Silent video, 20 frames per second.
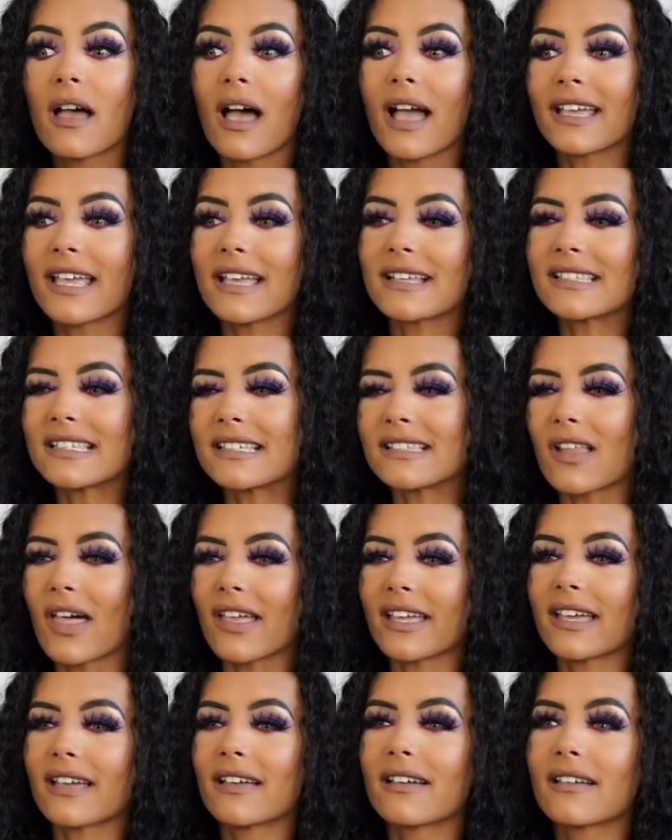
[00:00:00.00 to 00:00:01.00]
I guess it's
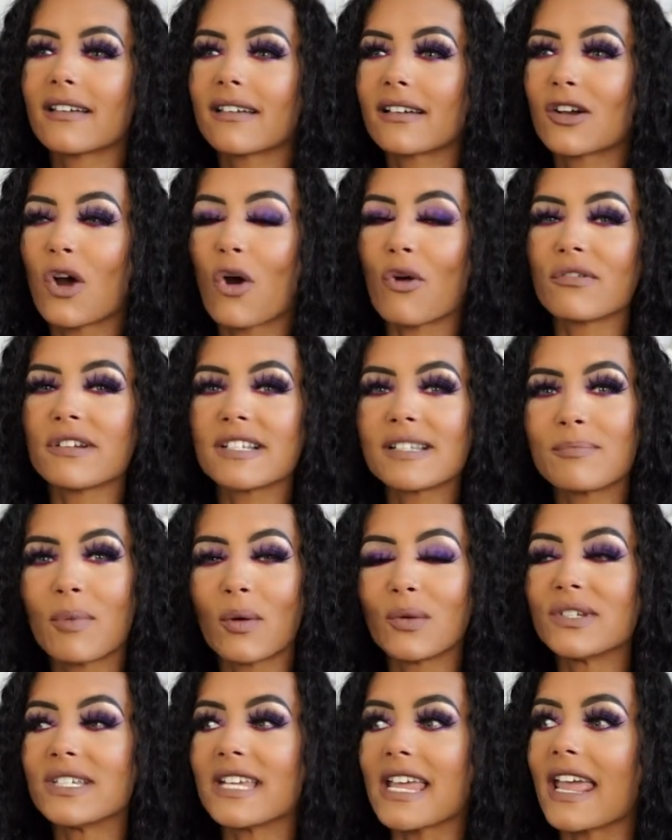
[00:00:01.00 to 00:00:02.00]
like
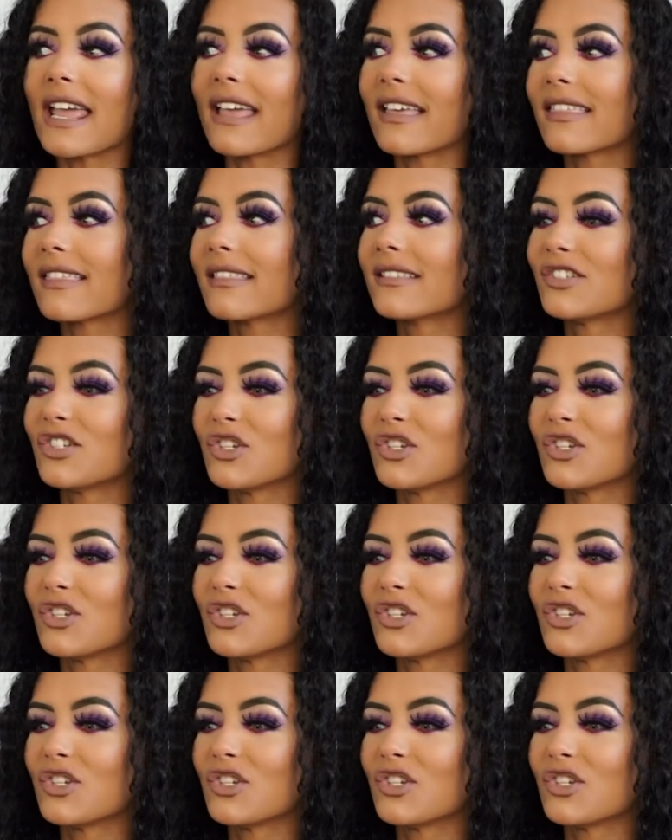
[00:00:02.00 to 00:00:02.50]
corresponding